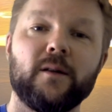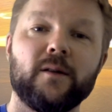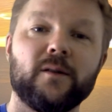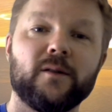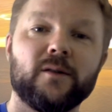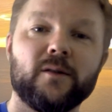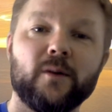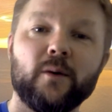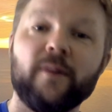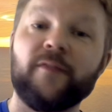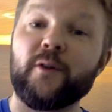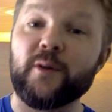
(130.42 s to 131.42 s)
So
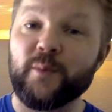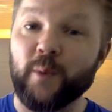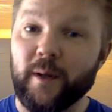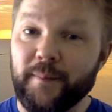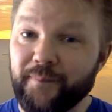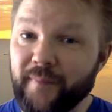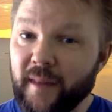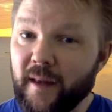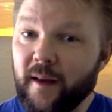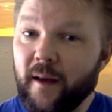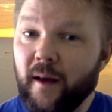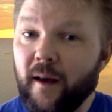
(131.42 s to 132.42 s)
the first one,
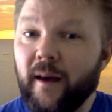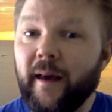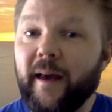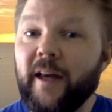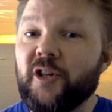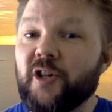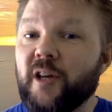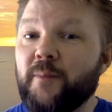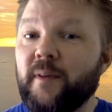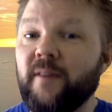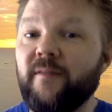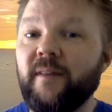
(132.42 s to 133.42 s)

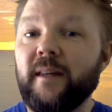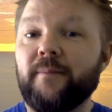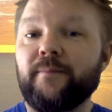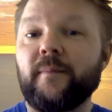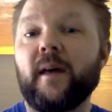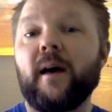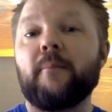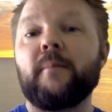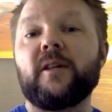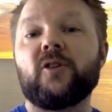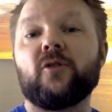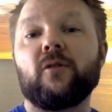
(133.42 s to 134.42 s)
HAPV,
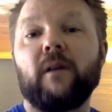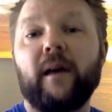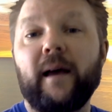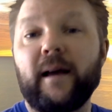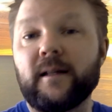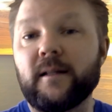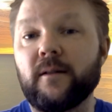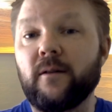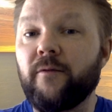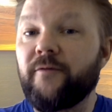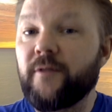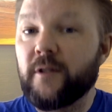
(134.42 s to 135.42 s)
habitual acts
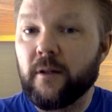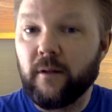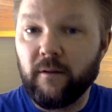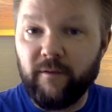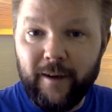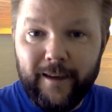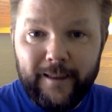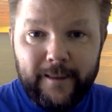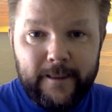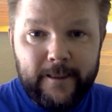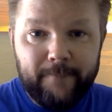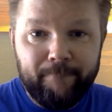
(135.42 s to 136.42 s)
of physical
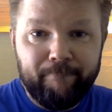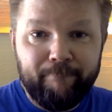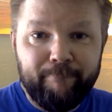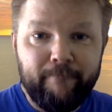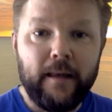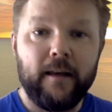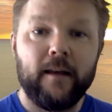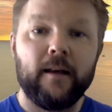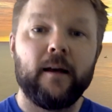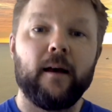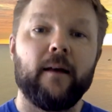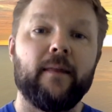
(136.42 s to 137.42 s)
violence.
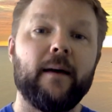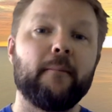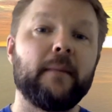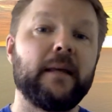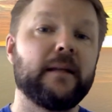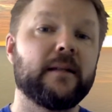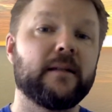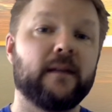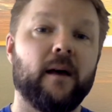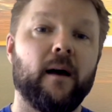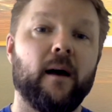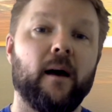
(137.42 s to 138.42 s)
That means
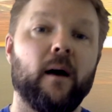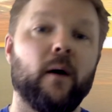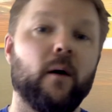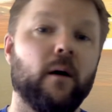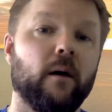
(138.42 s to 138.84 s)
the